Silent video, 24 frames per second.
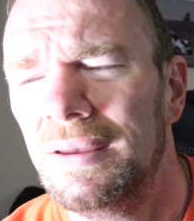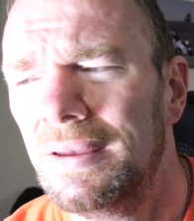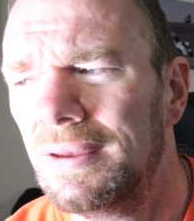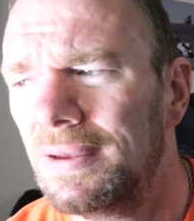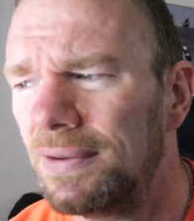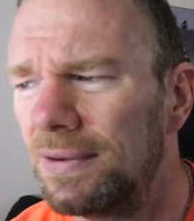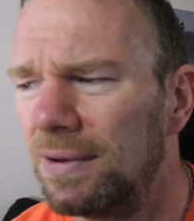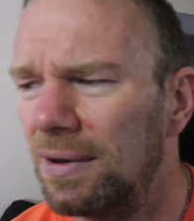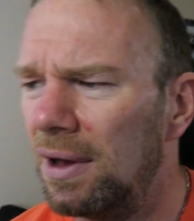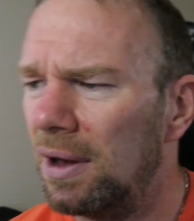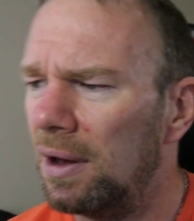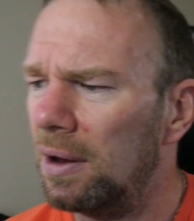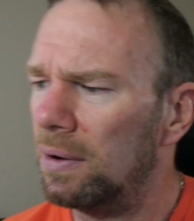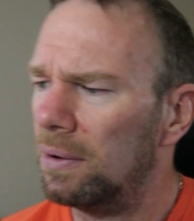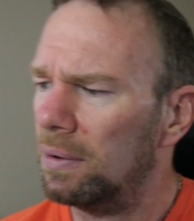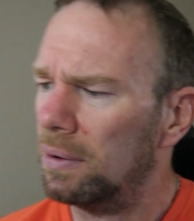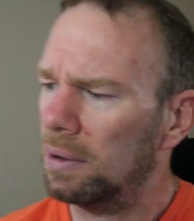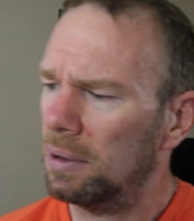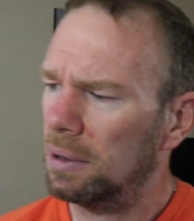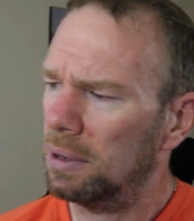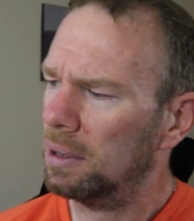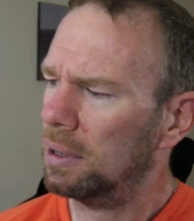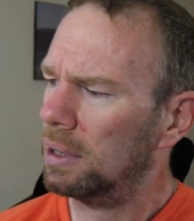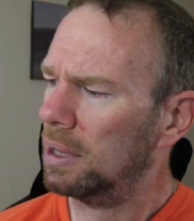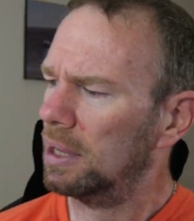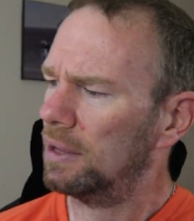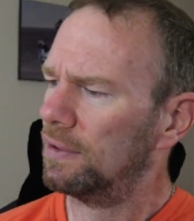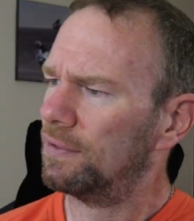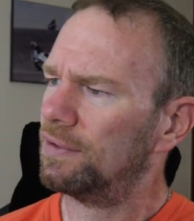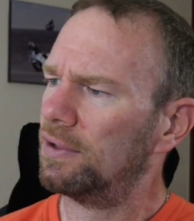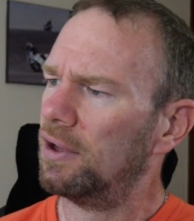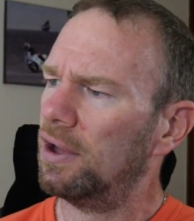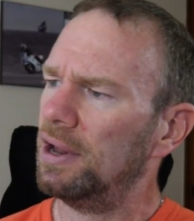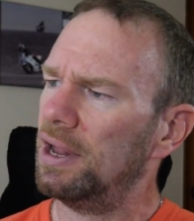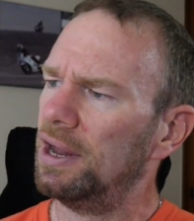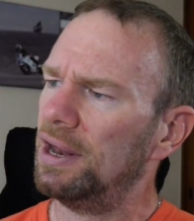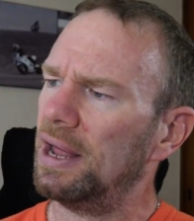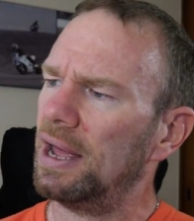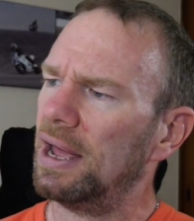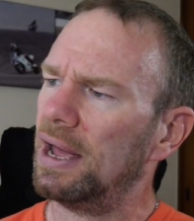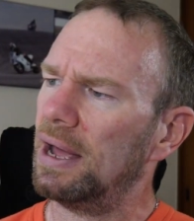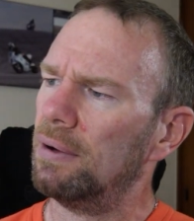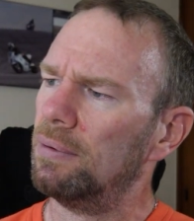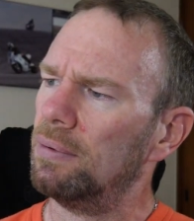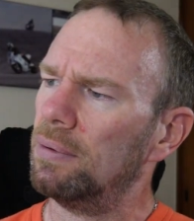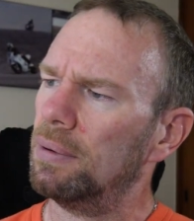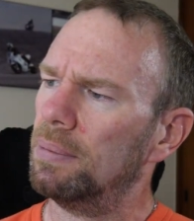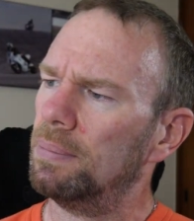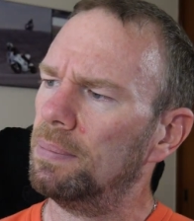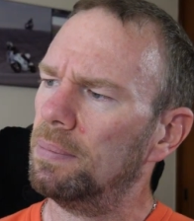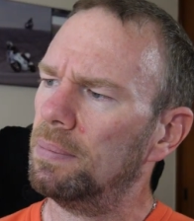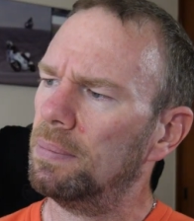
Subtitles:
So let's tone it down.